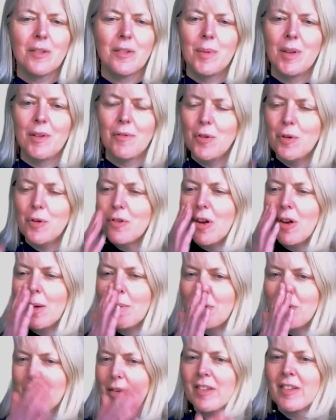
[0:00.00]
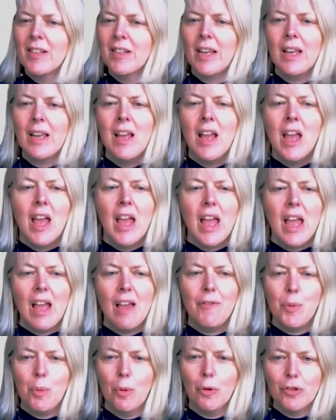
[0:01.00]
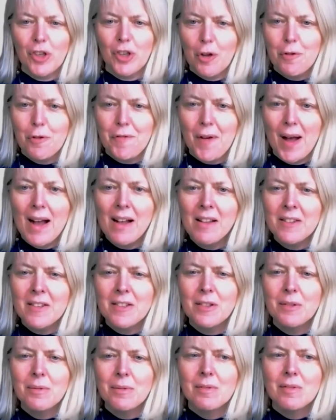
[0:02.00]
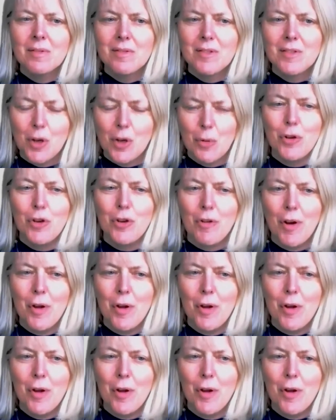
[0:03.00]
times recently, if you want to go fast, go on your own.